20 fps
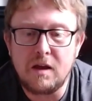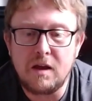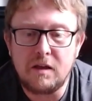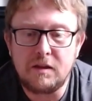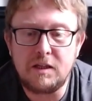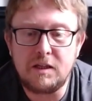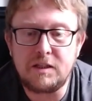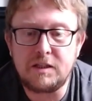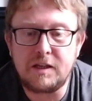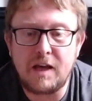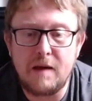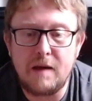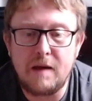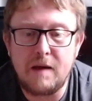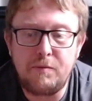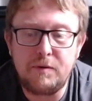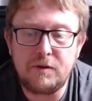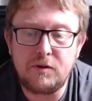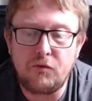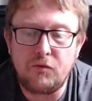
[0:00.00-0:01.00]
This came
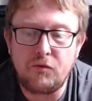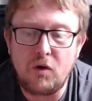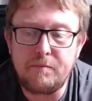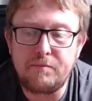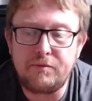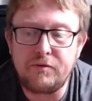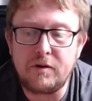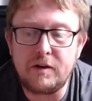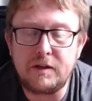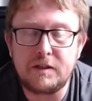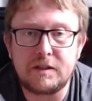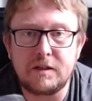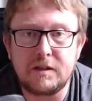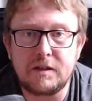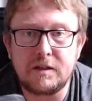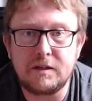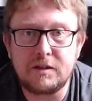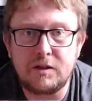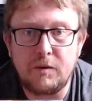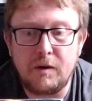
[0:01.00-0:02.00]
up at the right price,
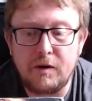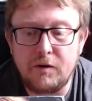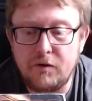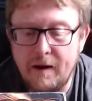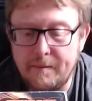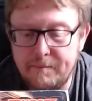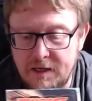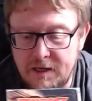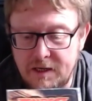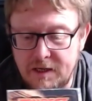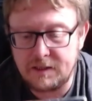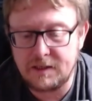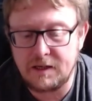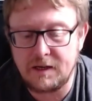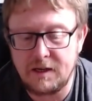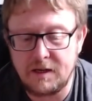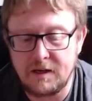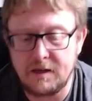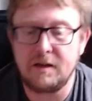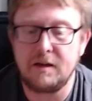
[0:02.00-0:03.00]
so I grabbed it.
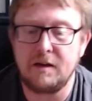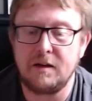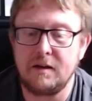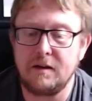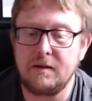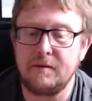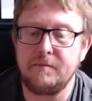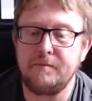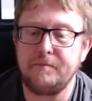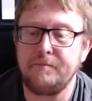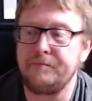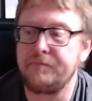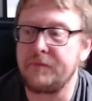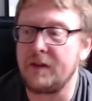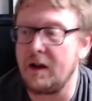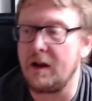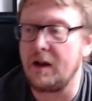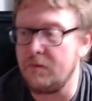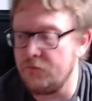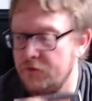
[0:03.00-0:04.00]
And
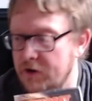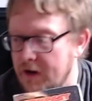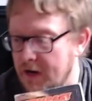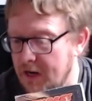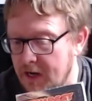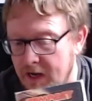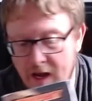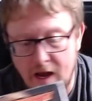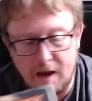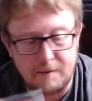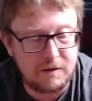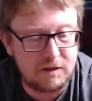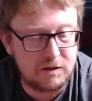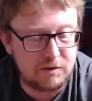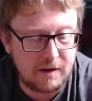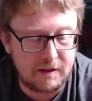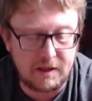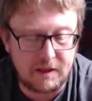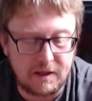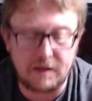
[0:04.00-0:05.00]
I'm really happy
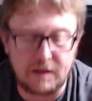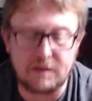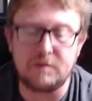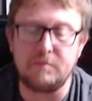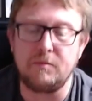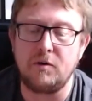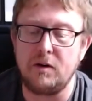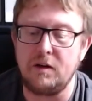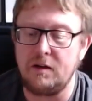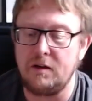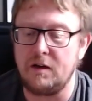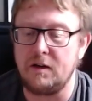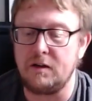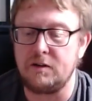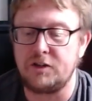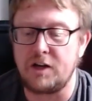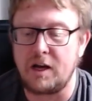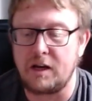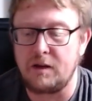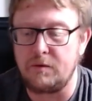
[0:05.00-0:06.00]
to add that to my
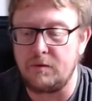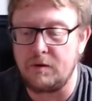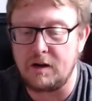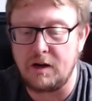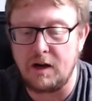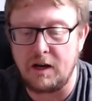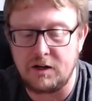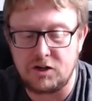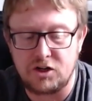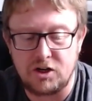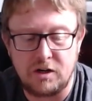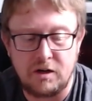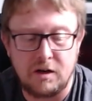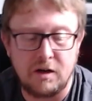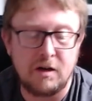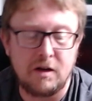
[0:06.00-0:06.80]
Jaguar collection.